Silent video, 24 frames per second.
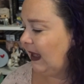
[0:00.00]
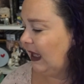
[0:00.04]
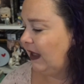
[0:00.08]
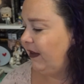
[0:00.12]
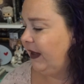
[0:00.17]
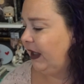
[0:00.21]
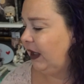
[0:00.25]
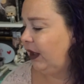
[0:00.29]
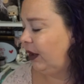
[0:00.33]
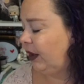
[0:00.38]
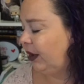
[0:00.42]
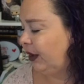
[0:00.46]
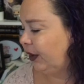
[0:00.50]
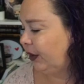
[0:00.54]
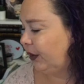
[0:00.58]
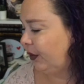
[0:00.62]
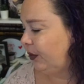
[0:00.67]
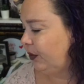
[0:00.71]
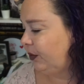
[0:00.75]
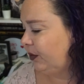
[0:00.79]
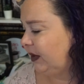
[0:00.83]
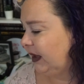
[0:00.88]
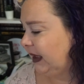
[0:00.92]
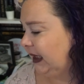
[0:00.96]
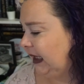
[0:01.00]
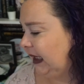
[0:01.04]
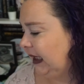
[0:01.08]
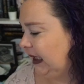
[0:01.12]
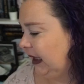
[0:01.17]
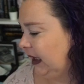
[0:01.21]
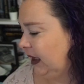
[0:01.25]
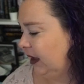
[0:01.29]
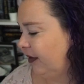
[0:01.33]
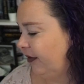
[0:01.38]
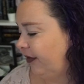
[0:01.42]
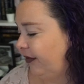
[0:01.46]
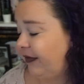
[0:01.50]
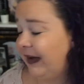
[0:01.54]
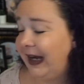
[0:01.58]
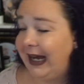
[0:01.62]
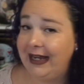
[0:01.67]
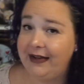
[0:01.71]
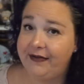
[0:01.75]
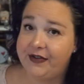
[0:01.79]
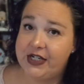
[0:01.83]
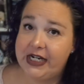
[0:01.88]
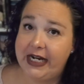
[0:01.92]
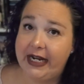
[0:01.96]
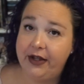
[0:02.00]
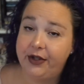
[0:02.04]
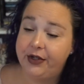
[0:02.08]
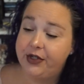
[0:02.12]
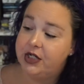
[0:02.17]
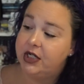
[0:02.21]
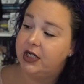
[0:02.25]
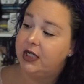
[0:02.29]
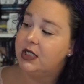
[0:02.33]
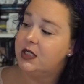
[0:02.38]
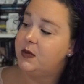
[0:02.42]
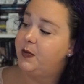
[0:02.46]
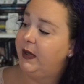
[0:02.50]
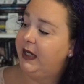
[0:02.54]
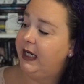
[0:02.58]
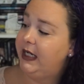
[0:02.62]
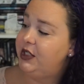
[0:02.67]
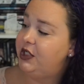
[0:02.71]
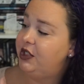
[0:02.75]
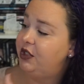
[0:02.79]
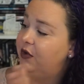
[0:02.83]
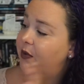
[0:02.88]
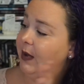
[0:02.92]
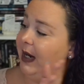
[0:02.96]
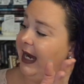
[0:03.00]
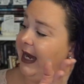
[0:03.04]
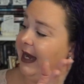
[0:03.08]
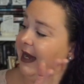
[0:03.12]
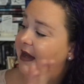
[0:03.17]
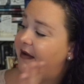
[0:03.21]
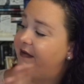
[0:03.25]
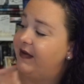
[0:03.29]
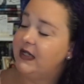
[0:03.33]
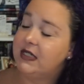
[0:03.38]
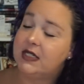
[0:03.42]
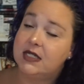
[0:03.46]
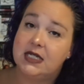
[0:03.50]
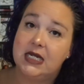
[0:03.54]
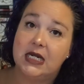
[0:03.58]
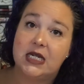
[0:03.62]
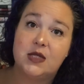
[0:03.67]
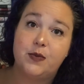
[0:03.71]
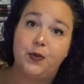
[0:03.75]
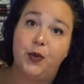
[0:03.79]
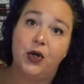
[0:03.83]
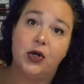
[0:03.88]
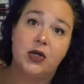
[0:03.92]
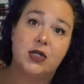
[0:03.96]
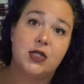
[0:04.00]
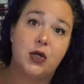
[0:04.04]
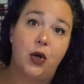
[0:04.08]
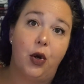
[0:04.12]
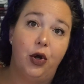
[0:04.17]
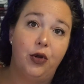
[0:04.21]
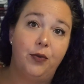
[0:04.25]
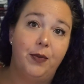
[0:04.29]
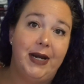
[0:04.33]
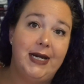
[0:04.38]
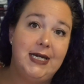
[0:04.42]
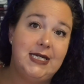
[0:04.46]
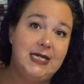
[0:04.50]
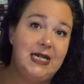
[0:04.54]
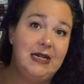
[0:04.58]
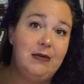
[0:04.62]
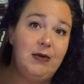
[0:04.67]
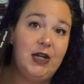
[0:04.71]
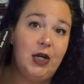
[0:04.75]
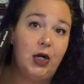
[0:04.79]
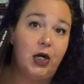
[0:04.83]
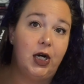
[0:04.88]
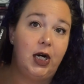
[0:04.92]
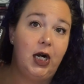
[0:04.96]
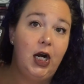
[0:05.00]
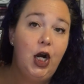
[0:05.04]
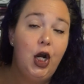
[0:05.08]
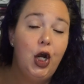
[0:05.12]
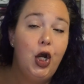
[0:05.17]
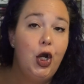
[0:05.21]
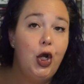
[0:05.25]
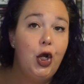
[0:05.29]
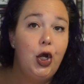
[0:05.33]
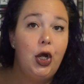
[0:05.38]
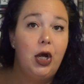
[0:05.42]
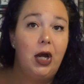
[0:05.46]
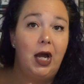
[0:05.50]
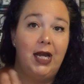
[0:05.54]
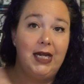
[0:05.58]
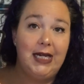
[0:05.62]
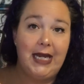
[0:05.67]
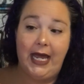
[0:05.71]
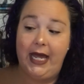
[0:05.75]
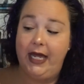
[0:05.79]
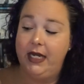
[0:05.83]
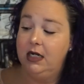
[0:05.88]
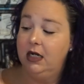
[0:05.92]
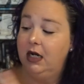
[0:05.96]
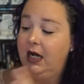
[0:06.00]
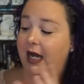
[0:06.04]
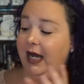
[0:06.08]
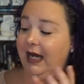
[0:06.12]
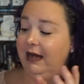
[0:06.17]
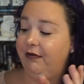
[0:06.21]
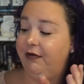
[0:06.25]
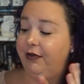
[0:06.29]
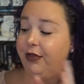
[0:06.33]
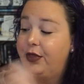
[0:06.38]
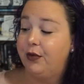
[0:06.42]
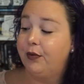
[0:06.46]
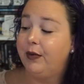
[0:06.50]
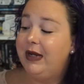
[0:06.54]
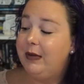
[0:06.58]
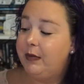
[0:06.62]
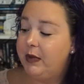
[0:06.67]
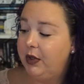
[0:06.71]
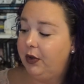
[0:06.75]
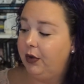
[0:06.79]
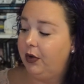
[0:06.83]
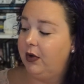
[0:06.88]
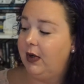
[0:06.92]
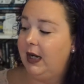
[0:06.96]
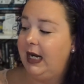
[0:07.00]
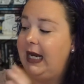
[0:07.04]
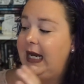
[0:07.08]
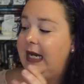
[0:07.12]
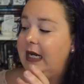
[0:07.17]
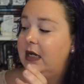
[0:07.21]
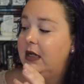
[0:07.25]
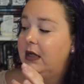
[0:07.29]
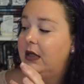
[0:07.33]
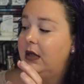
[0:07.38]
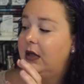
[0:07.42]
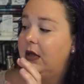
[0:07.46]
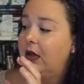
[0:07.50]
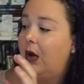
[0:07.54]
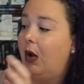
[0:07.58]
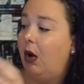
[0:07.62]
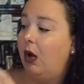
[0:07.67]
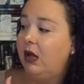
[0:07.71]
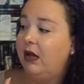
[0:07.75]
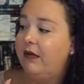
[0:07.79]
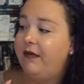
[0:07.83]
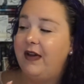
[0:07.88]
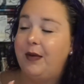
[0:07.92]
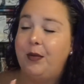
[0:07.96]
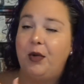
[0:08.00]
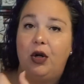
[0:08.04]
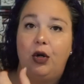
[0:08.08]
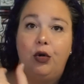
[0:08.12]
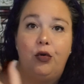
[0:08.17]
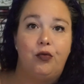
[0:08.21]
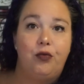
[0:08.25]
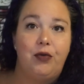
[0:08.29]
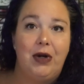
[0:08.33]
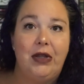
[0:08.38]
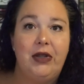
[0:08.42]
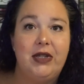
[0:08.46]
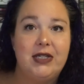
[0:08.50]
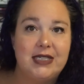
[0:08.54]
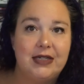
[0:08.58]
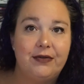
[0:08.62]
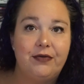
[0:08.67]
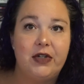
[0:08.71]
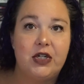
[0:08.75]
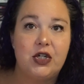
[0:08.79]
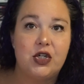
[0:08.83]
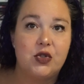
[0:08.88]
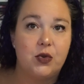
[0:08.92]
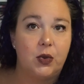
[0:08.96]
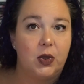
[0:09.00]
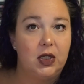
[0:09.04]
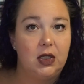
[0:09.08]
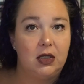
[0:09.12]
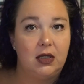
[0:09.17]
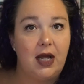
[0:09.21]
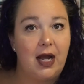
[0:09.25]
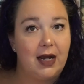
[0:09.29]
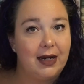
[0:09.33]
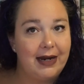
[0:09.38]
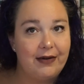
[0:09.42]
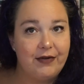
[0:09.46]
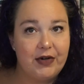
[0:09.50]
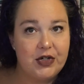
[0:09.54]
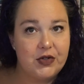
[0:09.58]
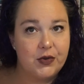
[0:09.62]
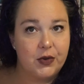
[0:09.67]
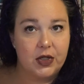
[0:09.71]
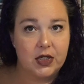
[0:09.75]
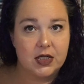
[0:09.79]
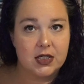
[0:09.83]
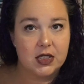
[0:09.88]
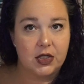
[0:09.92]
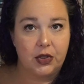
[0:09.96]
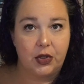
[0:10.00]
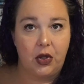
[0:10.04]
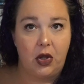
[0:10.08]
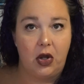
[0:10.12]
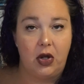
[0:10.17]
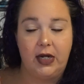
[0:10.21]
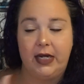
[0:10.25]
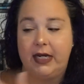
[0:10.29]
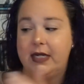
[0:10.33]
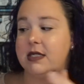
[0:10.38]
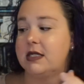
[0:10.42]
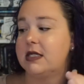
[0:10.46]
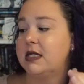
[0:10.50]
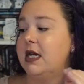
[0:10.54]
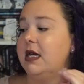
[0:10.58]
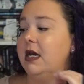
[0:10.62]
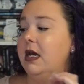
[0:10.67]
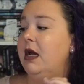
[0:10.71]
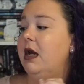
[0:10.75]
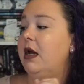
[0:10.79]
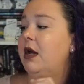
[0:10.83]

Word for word: there are only five challenges, but I do have six books on my TBR. Again, I have three middle grade. All of them are relatively short. Lock Every Door is the longest,